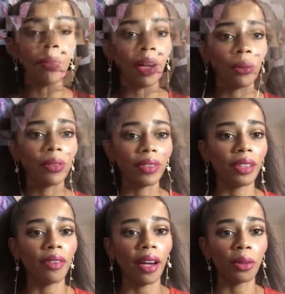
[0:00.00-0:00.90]
back with the
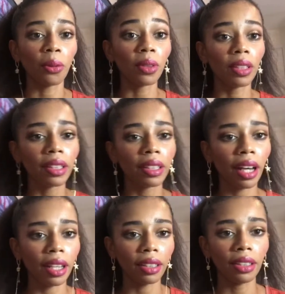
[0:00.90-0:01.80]
final look.
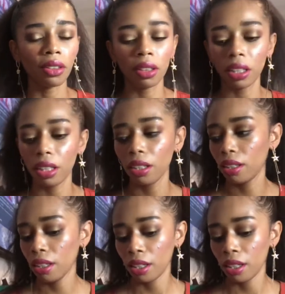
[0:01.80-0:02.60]
I literally,